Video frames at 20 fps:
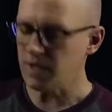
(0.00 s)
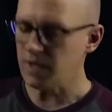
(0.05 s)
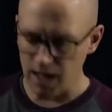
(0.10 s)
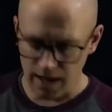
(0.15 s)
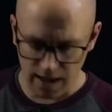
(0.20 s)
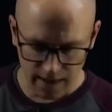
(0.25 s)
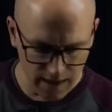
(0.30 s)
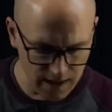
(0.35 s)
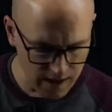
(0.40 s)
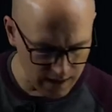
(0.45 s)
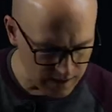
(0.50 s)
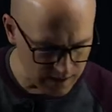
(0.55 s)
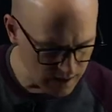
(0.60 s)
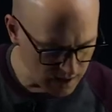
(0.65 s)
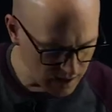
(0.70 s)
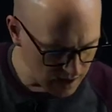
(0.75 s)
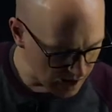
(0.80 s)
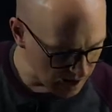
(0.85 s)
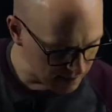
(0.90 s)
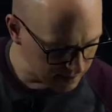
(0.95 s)
And then
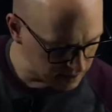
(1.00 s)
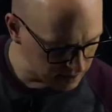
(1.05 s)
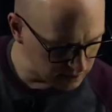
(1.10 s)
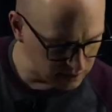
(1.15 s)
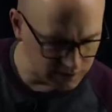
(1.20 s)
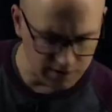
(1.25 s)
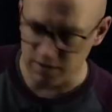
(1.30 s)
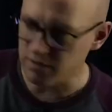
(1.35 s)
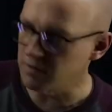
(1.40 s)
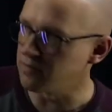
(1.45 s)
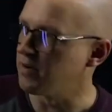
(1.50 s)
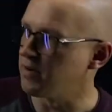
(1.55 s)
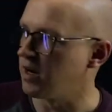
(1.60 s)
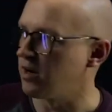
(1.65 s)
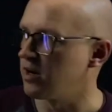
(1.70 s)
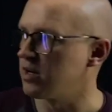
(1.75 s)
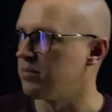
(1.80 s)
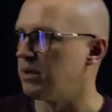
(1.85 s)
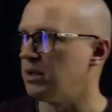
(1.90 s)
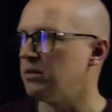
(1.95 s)
I'm going to look to the
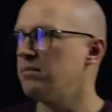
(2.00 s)
variable.